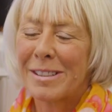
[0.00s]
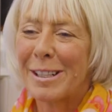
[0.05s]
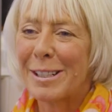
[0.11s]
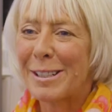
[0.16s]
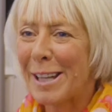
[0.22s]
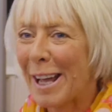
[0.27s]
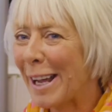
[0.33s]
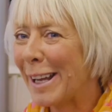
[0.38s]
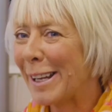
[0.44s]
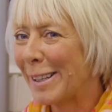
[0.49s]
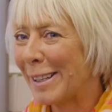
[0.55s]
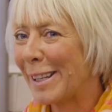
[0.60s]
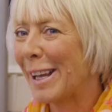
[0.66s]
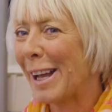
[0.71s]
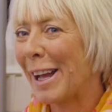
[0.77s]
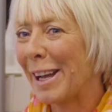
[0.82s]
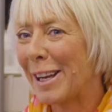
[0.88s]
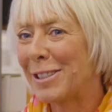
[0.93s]
to date
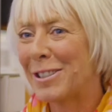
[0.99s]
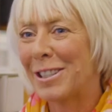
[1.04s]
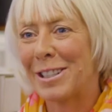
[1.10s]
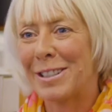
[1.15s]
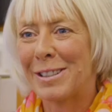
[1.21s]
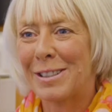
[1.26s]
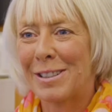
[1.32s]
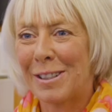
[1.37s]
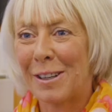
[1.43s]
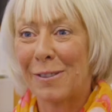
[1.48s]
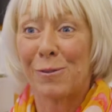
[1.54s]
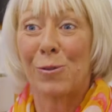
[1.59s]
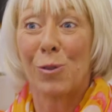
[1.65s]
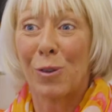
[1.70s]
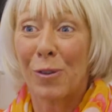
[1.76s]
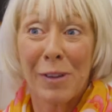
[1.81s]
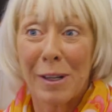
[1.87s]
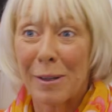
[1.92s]
the ages of
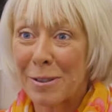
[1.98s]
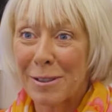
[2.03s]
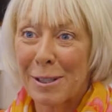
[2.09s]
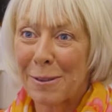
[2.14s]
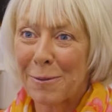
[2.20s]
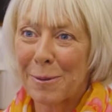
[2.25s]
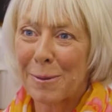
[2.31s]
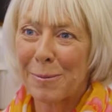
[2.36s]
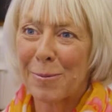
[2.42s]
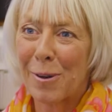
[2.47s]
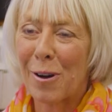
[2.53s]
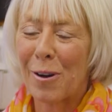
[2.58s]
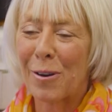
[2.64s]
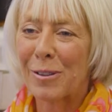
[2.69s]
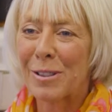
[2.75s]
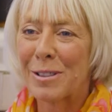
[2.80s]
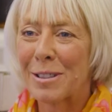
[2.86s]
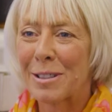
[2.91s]
all of those different
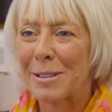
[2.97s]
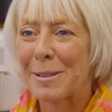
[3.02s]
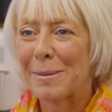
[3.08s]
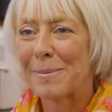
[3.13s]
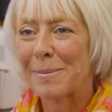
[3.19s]
rocks?